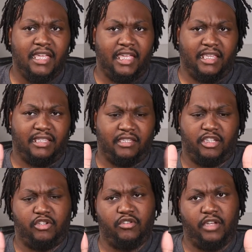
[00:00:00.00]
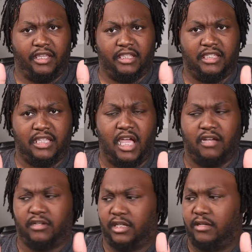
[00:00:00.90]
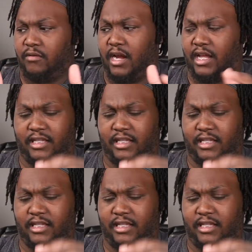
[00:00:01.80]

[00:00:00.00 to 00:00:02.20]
it's stocky, right?